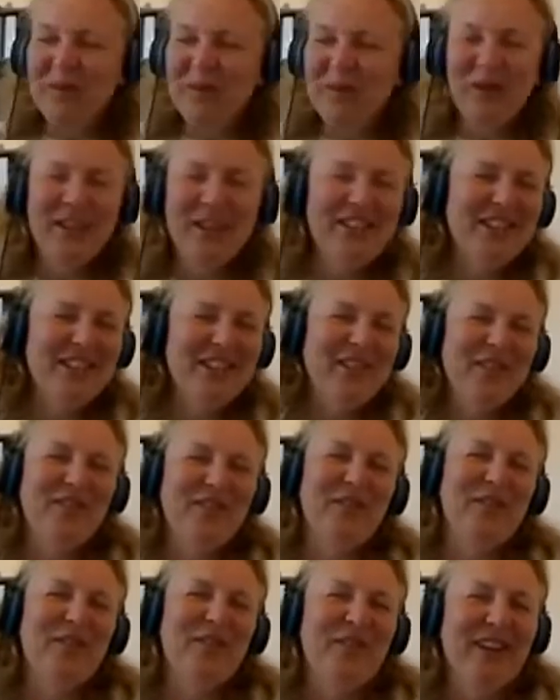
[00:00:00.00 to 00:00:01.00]
known each other
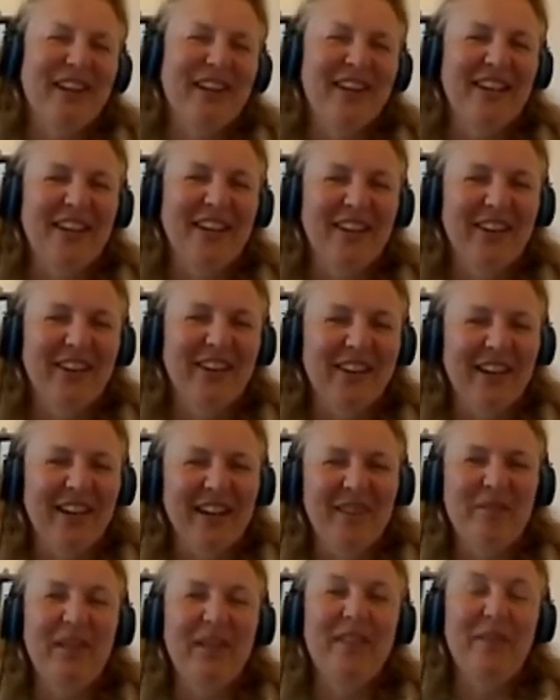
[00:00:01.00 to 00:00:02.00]
for about a year
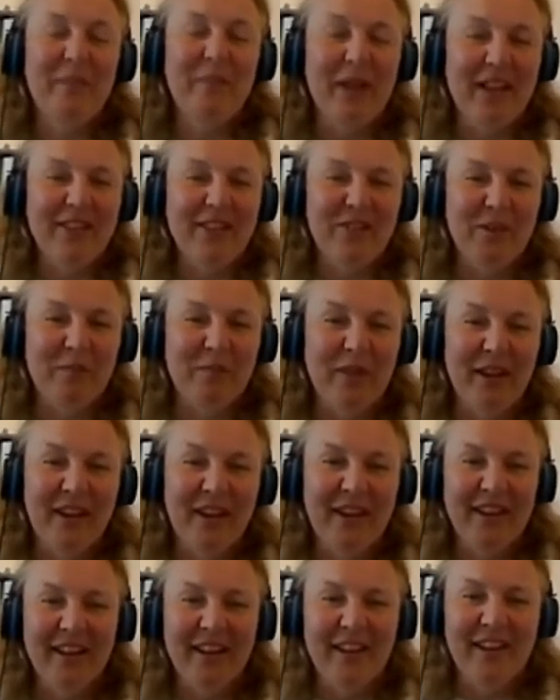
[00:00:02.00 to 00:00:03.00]
in the
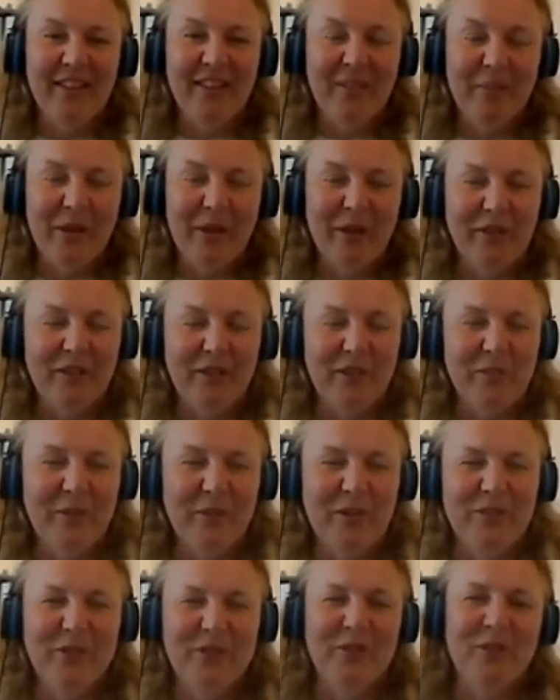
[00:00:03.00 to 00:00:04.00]
mastermind, the Better Leagues,
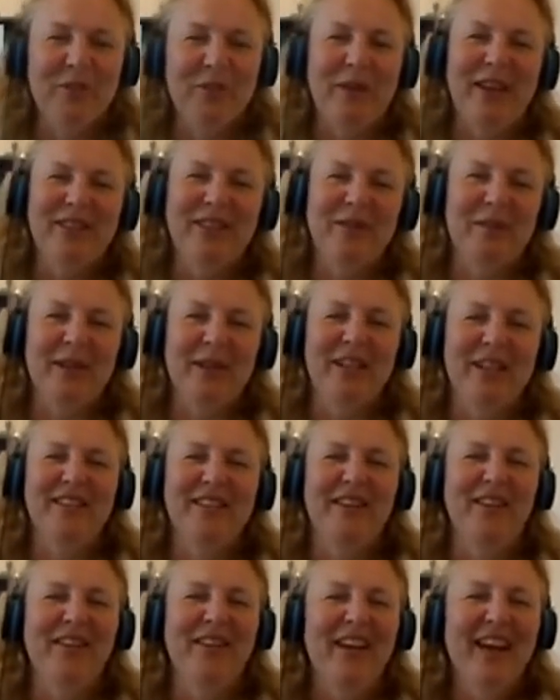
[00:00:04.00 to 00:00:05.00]
Better Schools mastermind.
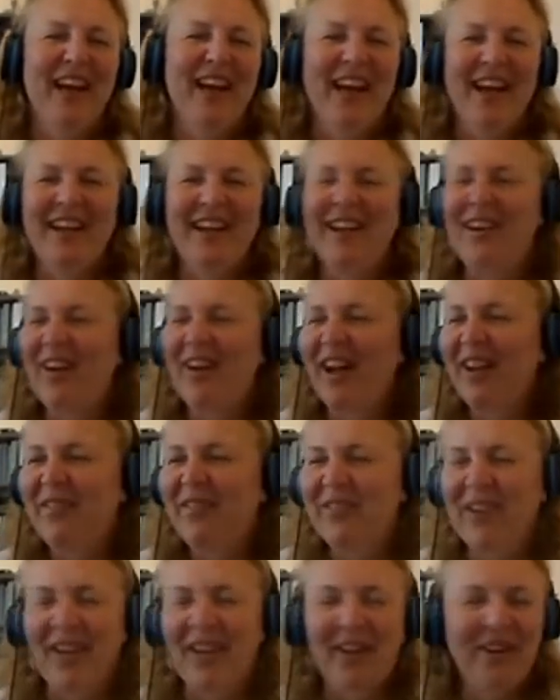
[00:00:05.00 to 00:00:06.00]
So,
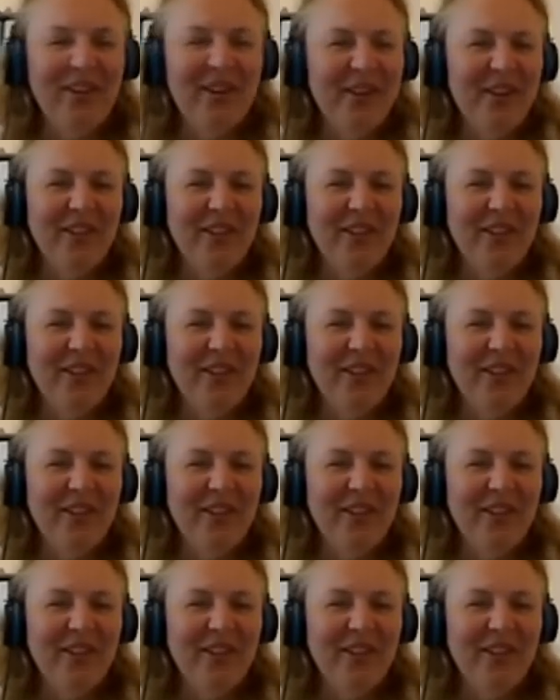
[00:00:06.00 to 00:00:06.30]
I've heard a